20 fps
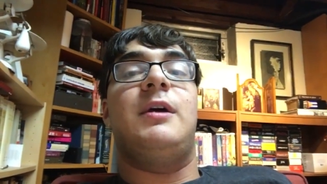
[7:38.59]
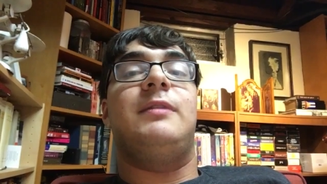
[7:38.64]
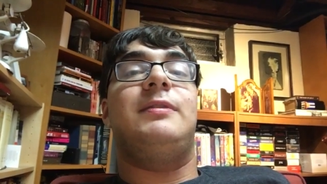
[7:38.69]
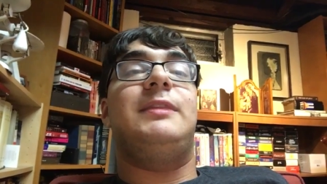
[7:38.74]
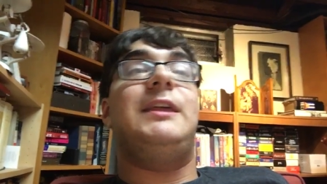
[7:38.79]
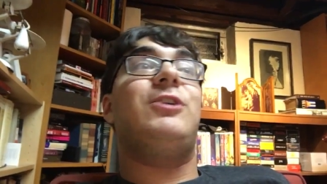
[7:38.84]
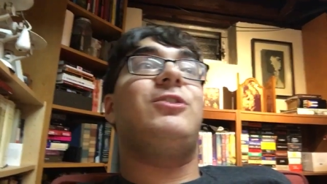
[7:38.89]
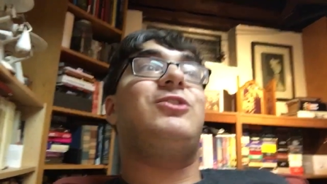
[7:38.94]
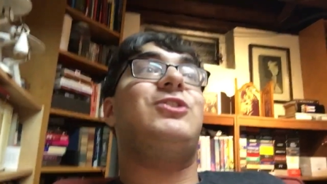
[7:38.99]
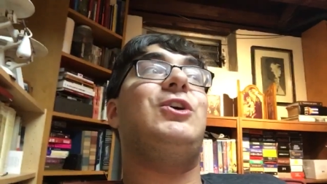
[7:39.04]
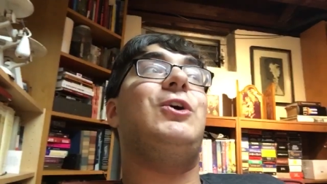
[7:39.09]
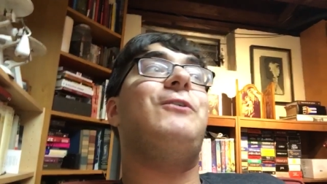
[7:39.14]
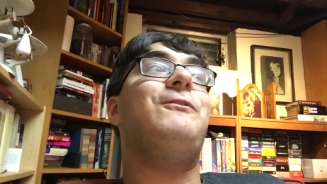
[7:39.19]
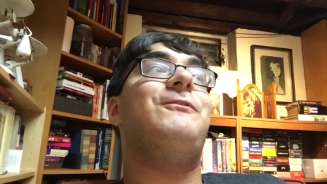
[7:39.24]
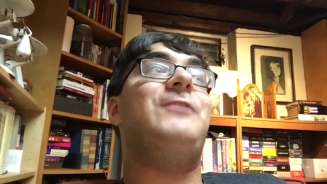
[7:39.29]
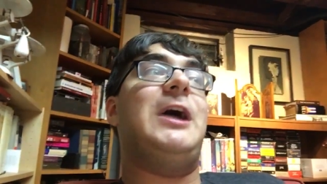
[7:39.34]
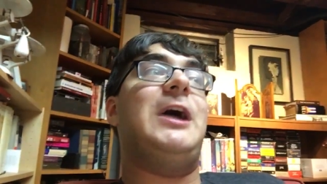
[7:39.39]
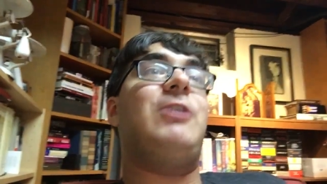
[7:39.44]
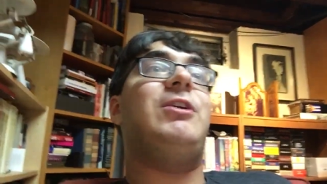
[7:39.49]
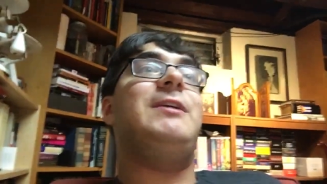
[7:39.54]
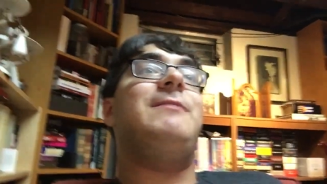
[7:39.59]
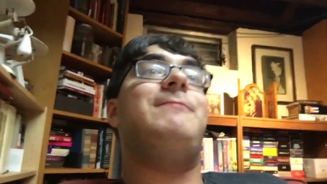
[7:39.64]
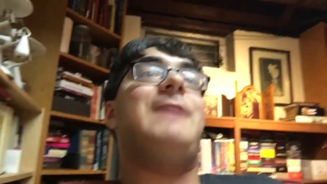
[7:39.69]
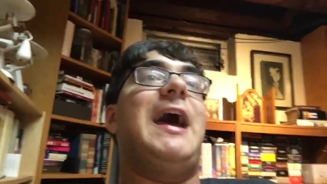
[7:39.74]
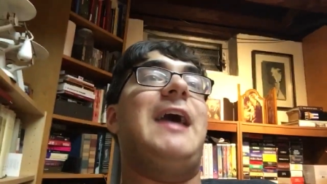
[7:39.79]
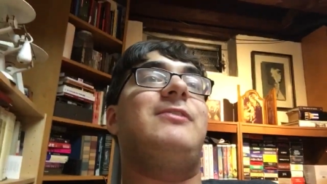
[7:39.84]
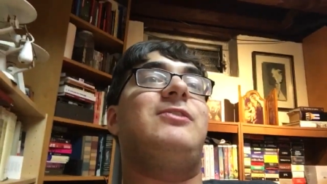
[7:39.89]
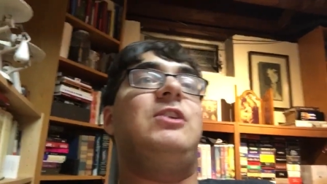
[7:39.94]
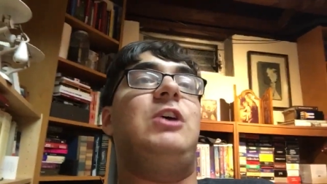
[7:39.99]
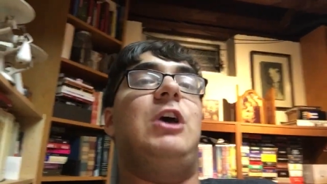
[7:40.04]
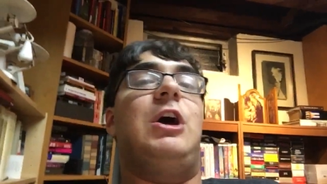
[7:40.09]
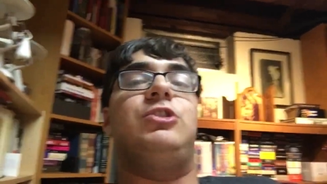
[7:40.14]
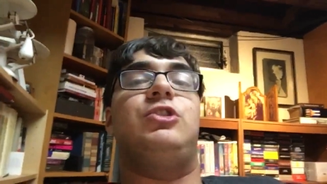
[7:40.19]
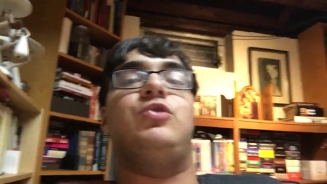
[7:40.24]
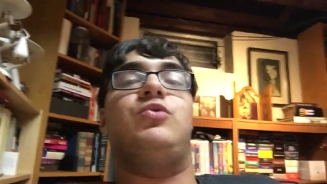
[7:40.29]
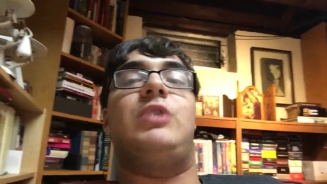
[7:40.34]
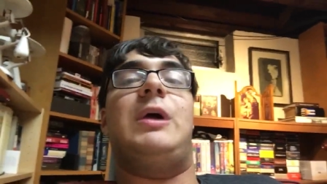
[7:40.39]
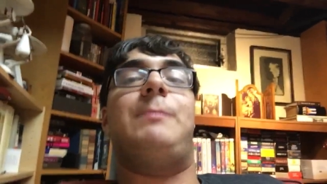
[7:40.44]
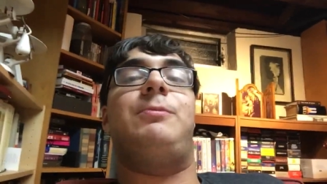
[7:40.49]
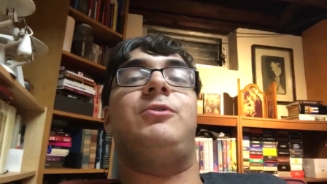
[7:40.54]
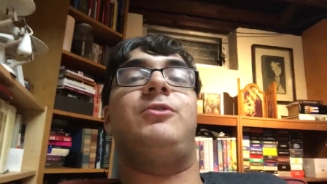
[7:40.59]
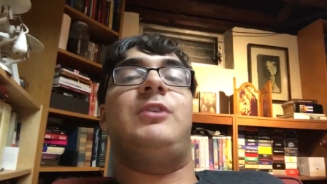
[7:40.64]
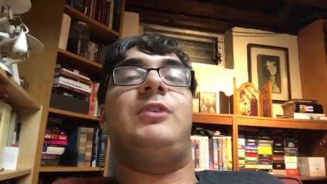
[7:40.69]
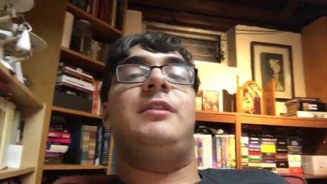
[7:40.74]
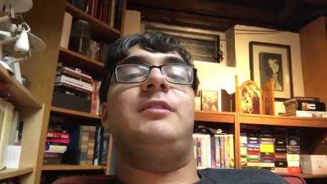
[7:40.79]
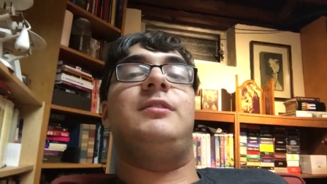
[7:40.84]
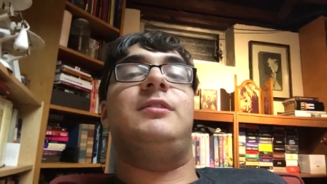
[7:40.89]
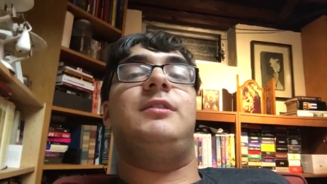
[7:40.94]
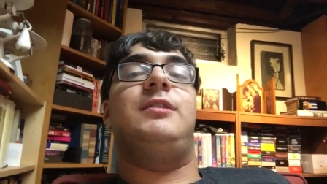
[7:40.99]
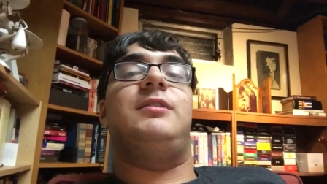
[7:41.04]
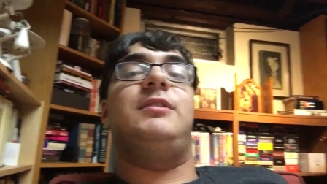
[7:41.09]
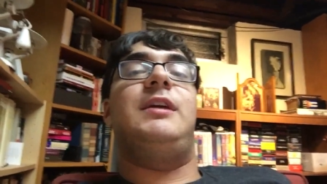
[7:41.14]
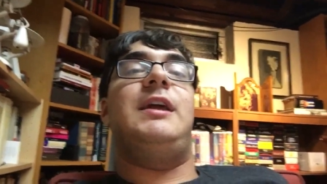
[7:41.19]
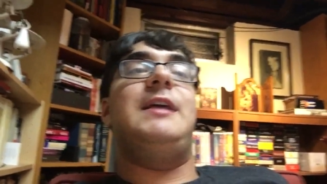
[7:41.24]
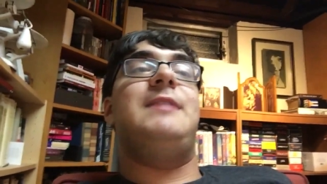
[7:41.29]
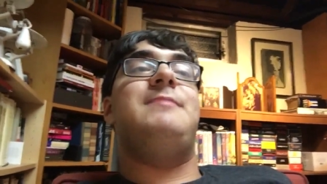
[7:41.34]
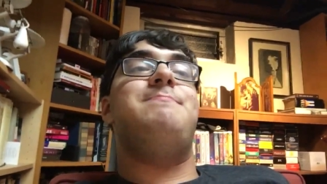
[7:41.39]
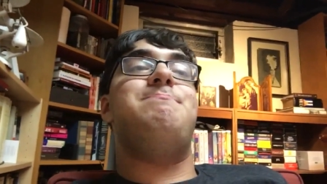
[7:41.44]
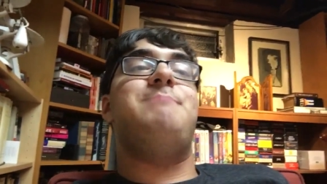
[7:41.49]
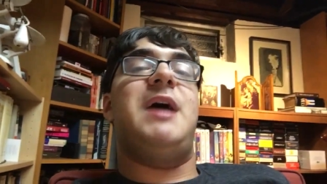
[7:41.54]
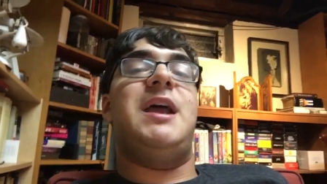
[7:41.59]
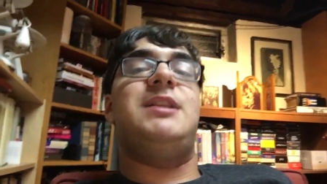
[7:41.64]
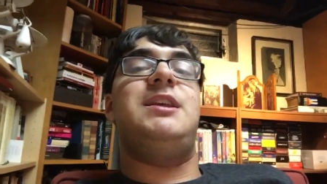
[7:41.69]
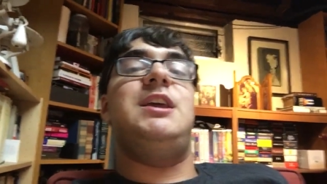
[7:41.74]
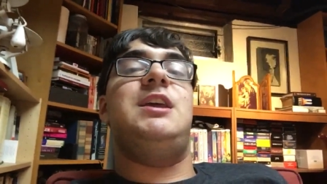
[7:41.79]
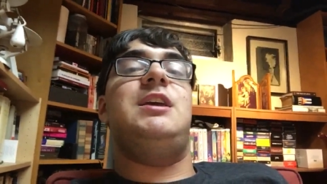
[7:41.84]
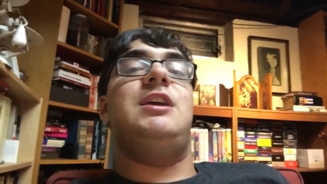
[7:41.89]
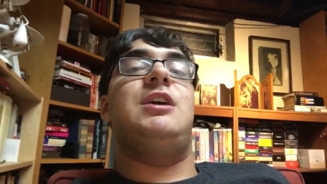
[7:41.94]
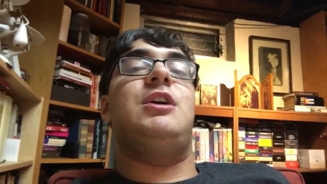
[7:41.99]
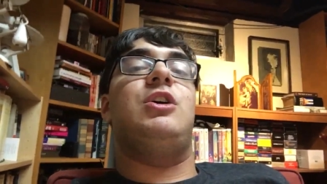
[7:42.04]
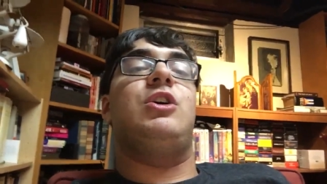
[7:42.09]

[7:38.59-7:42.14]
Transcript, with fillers: they are still very vastly underrepresented in many